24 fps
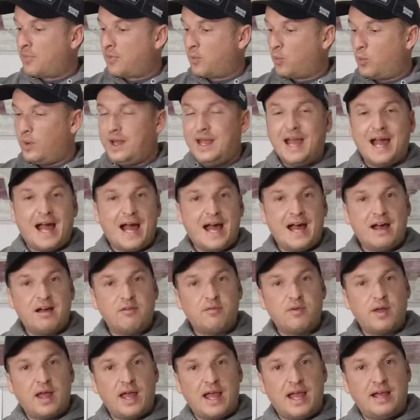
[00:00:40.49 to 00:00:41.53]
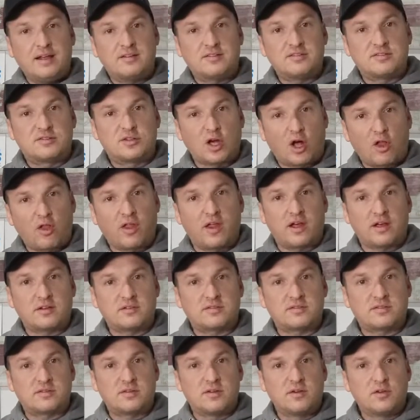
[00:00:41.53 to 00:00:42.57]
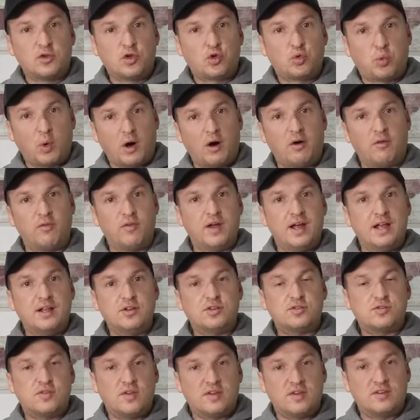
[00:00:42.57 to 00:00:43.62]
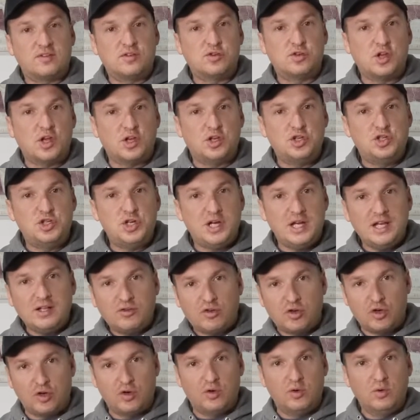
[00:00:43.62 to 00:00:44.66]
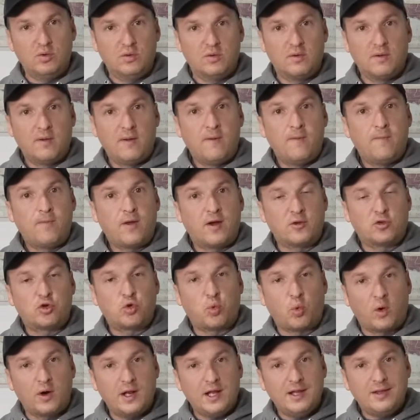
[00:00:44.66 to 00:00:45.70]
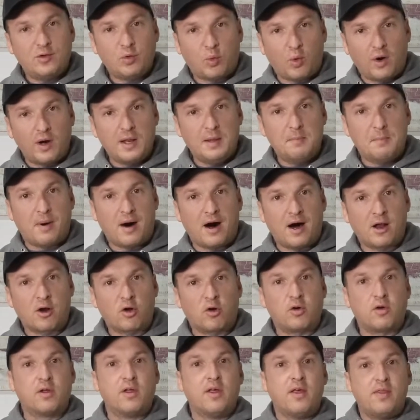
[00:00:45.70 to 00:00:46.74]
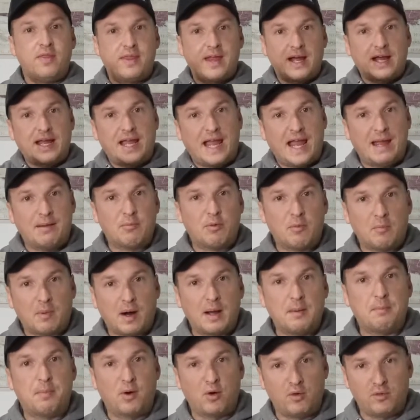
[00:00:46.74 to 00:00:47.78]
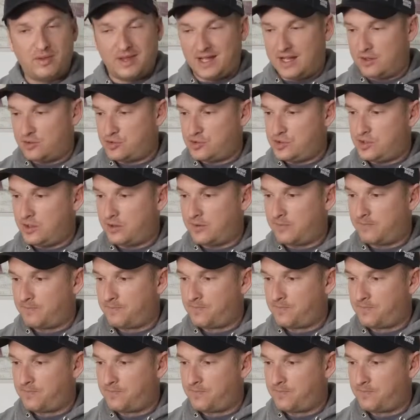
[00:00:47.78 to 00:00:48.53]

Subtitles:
We have a Sullix 12-inch. This is a G2, a 2020 model that came on my boat last year.